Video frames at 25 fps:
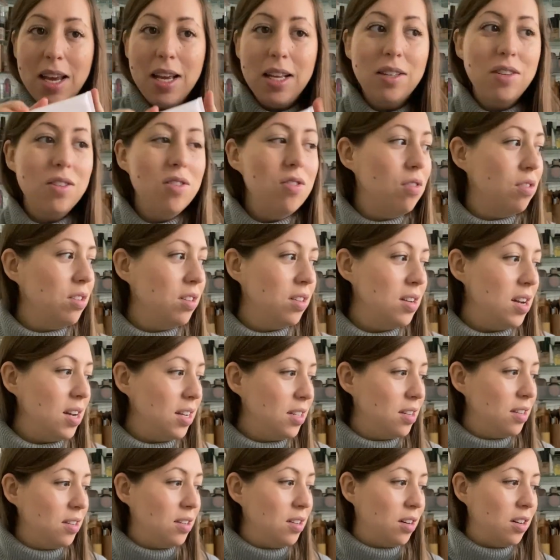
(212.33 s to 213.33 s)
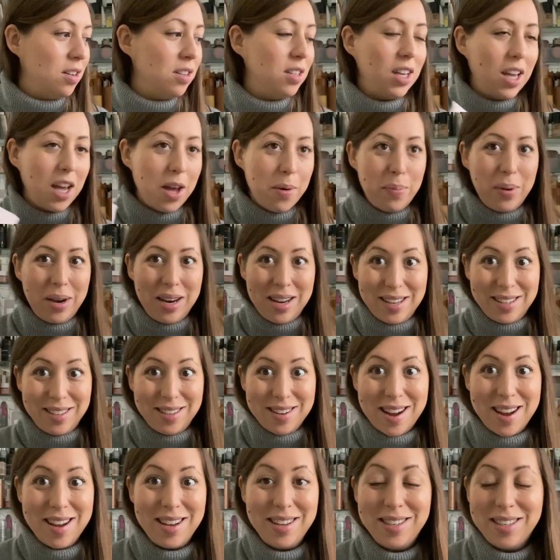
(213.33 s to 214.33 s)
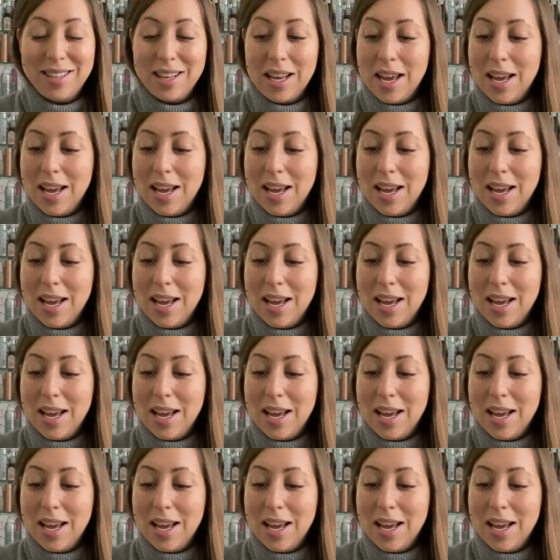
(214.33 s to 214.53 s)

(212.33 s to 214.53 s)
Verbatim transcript: It's not as nice as the Oskia, but it is nice.